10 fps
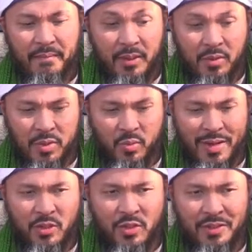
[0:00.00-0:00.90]
He was
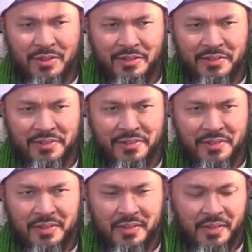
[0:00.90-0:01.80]
questioned.
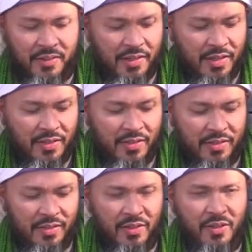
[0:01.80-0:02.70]
He says,